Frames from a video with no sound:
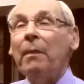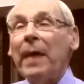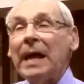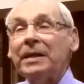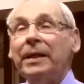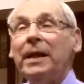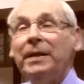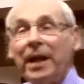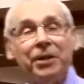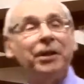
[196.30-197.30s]
That's an
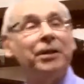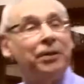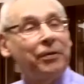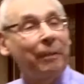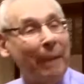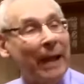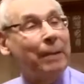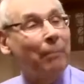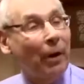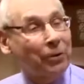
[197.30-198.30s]
addition to the
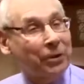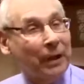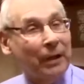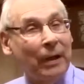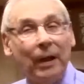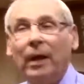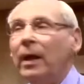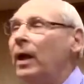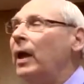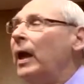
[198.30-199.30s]
main motion.
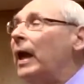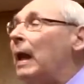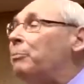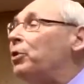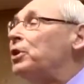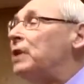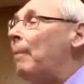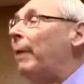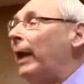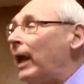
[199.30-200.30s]
And I'm sure
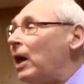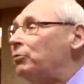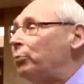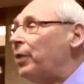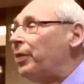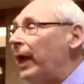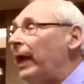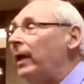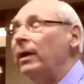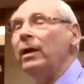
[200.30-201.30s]
somebody else would
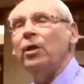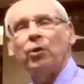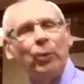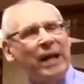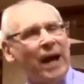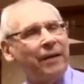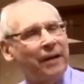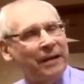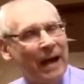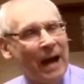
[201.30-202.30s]
think,
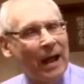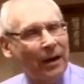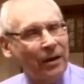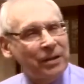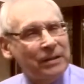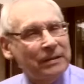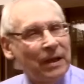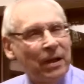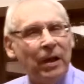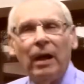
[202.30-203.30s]
$300? It's
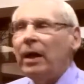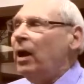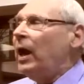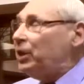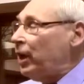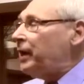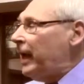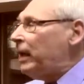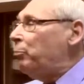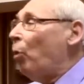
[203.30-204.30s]
going to
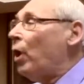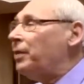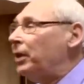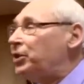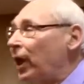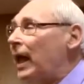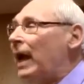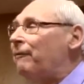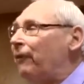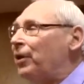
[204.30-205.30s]
take more than
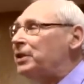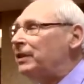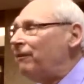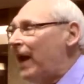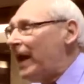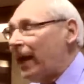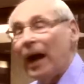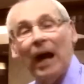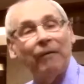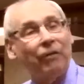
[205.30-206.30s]
July 1st to find a
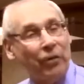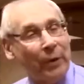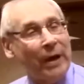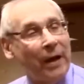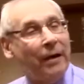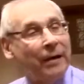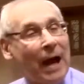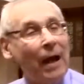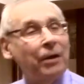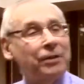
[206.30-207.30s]
car for
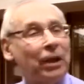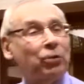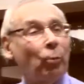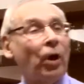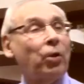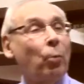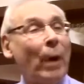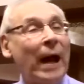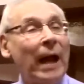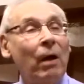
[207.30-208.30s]
$300 that's
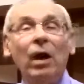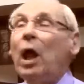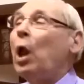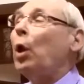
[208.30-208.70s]
worthwhile.